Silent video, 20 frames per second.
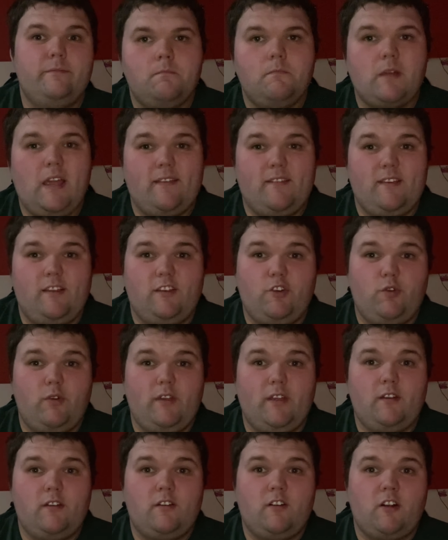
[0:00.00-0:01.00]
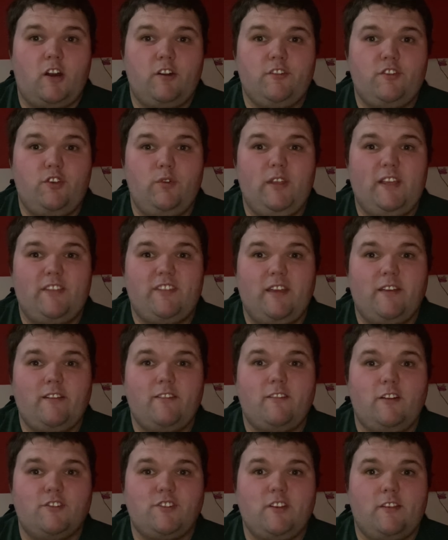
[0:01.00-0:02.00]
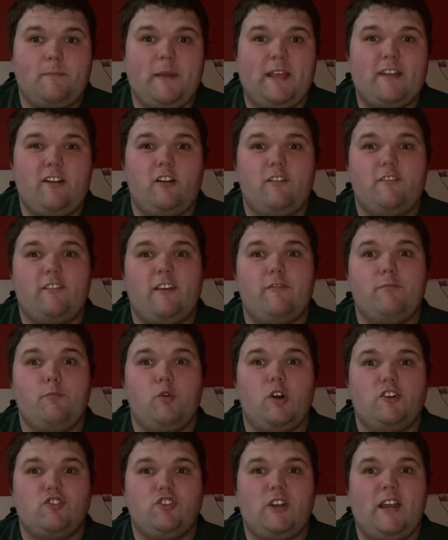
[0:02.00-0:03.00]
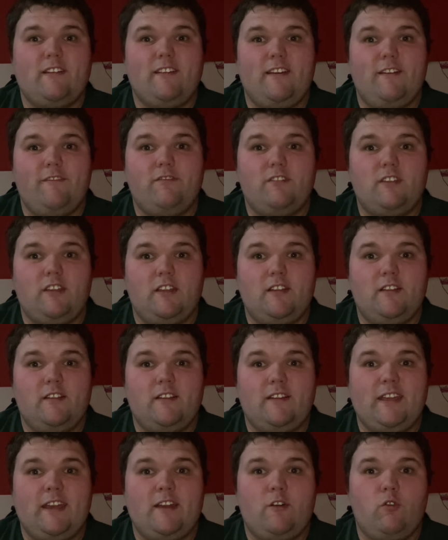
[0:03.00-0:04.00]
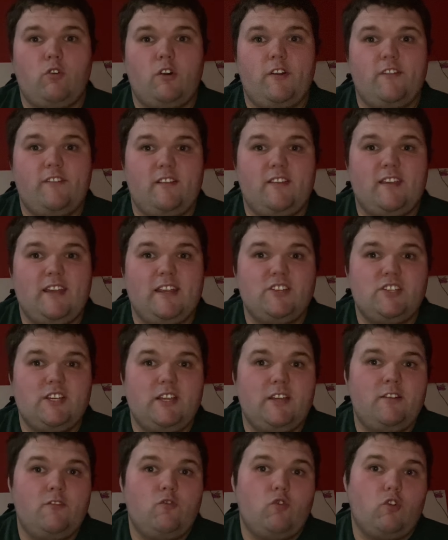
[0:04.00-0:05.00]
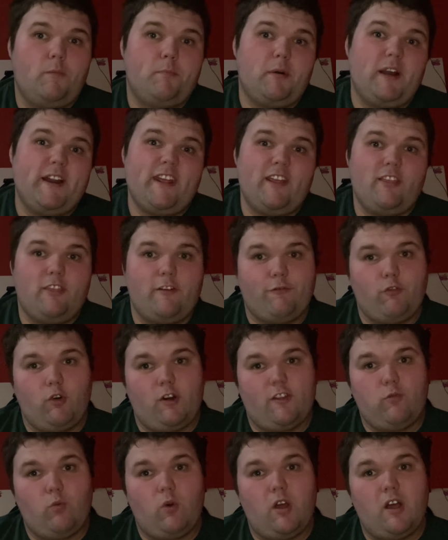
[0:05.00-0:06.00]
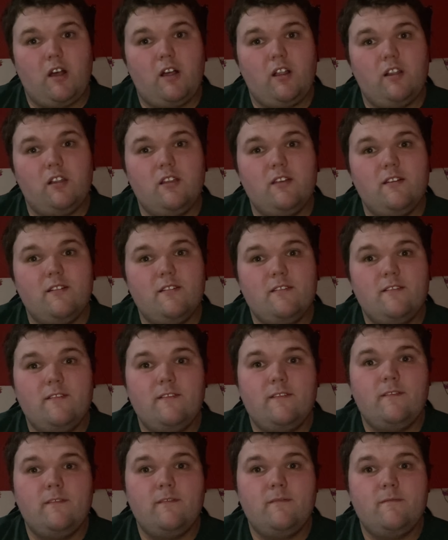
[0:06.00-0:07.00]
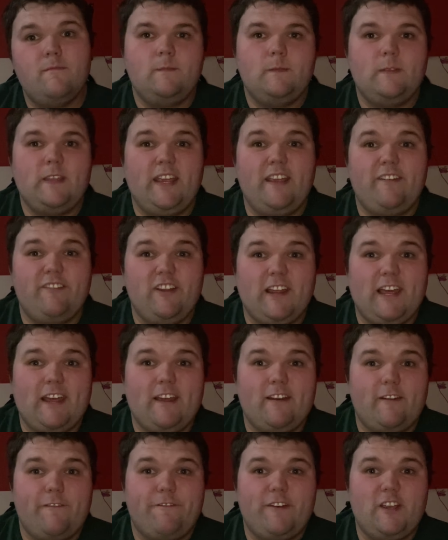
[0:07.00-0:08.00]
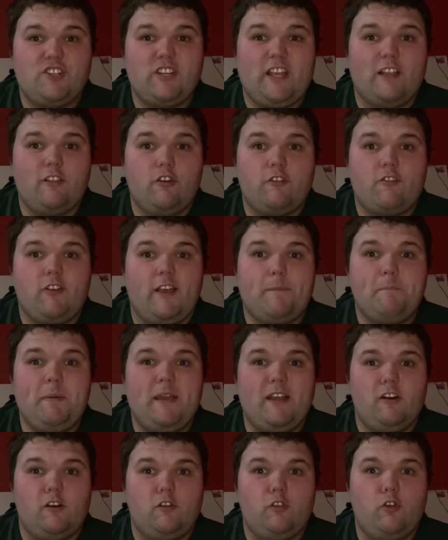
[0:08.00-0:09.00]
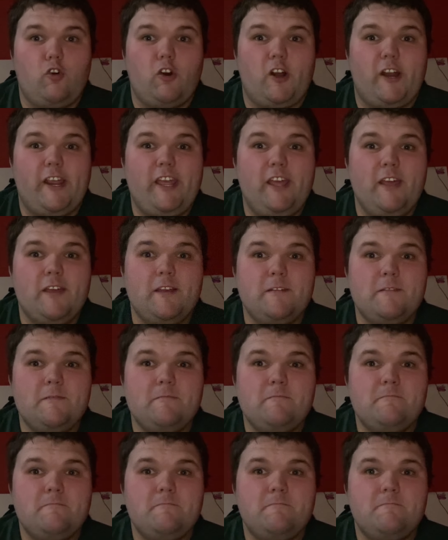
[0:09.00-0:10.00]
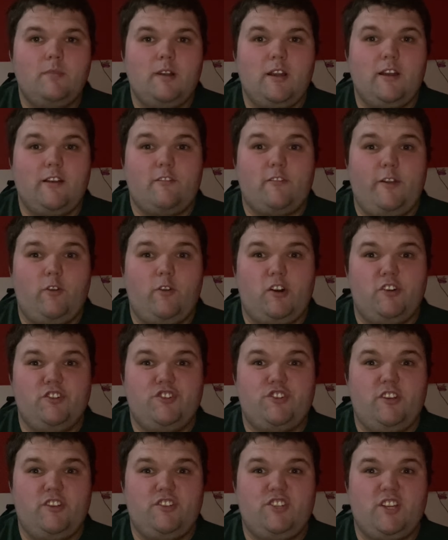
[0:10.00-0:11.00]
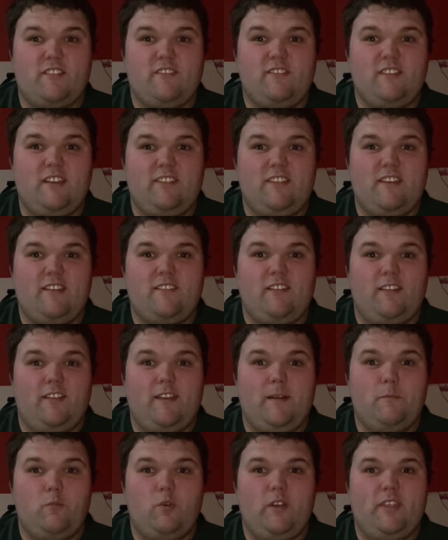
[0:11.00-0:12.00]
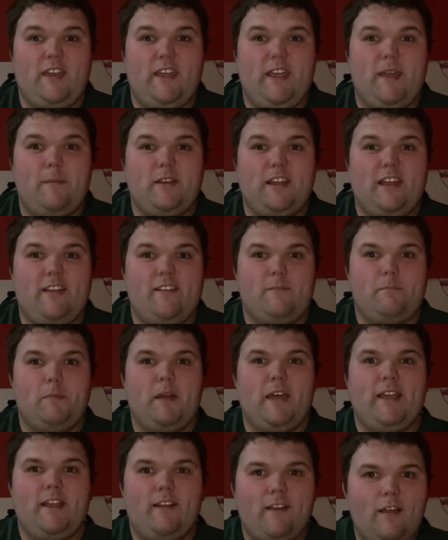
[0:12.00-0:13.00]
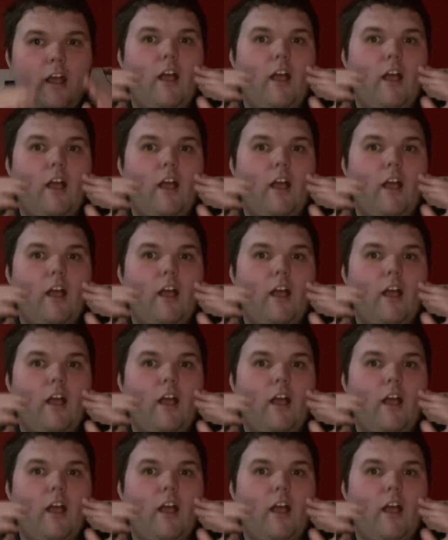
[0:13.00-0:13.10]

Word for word: Mayzie doing cartoony things such as making herself more attractive to get Horton's attention or breaking the fourth wall. They even add a fish that looks like Peter Lorre, Honestly, Horton should just did this to them when they aimed at his butt.